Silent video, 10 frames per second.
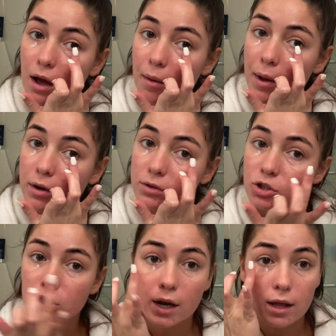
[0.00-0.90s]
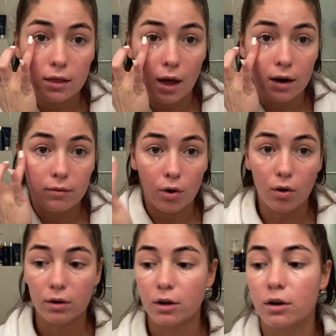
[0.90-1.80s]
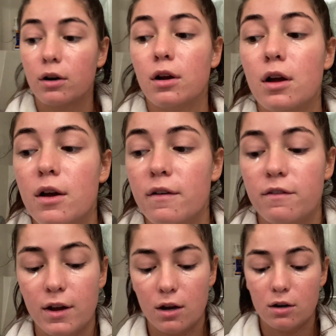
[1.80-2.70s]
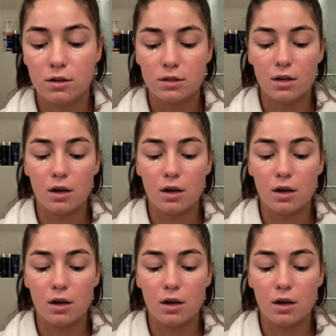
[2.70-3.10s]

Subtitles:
amount of strength out of all your fingers,